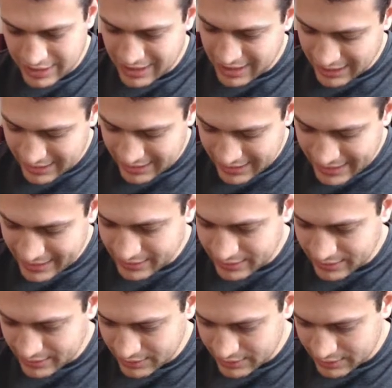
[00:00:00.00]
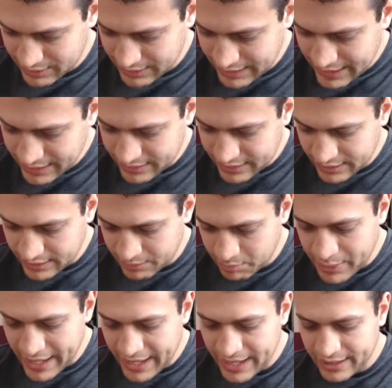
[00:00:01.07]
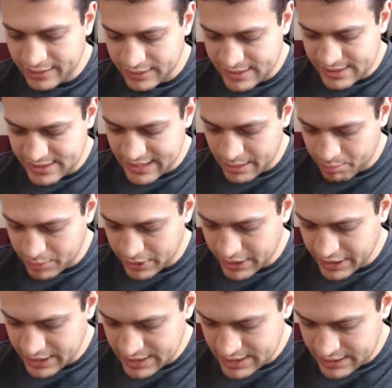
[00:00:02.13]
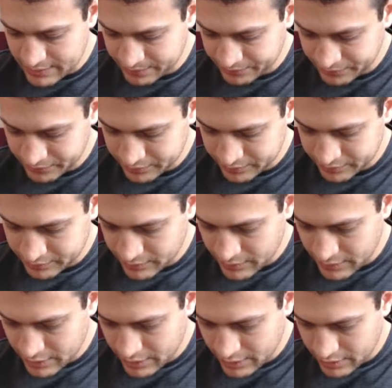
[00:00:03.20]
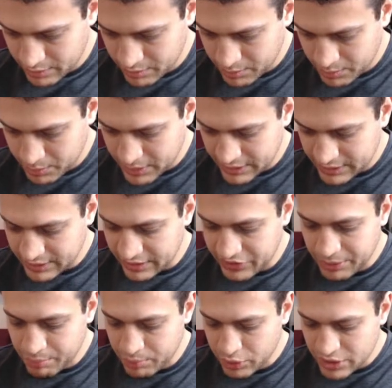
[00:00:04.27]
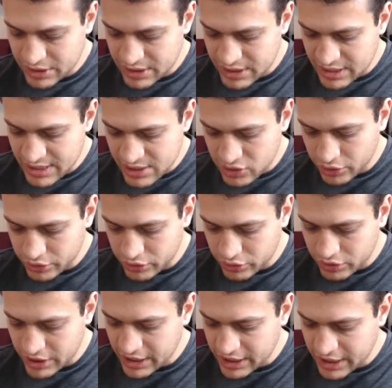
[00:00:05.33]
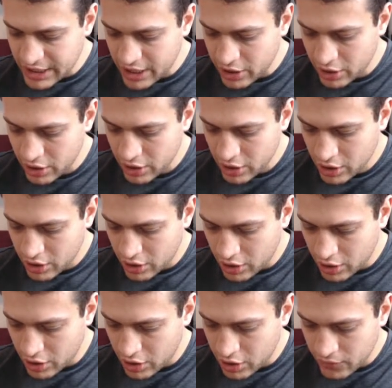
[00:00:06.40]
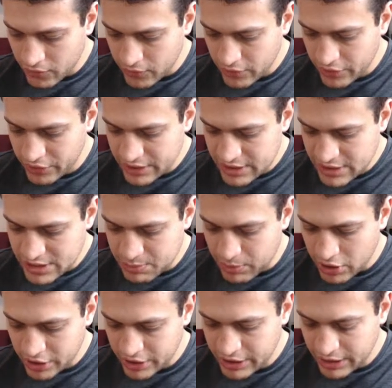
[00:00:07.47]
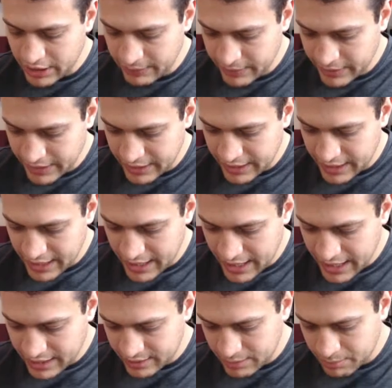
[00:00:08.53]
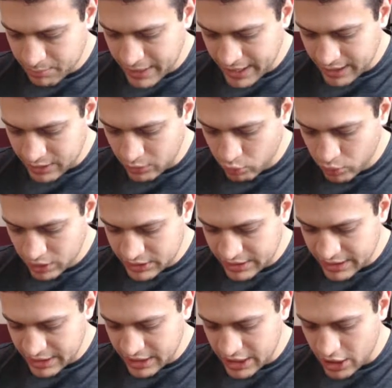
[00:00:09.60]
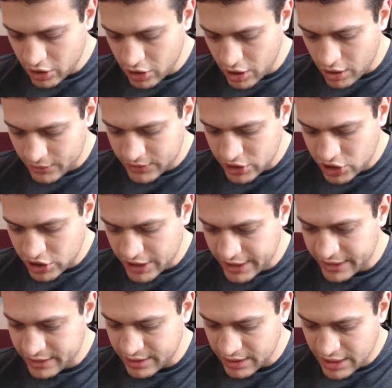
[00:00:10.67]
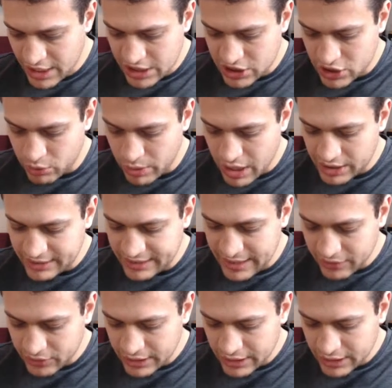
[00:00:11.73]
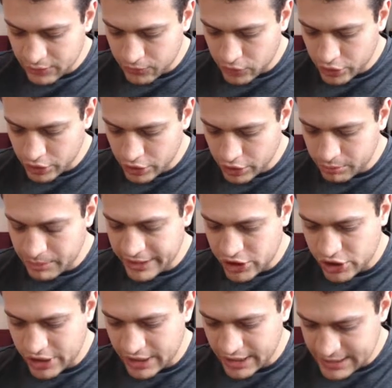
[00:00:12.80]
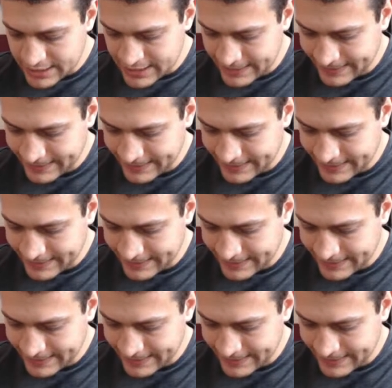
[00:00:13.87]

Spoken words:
Late and bad zap by us. But the princess is going to take care of the Sparky, and the P.E.K.K.A will take care of the giant. So we are definitely in for a good match, guys.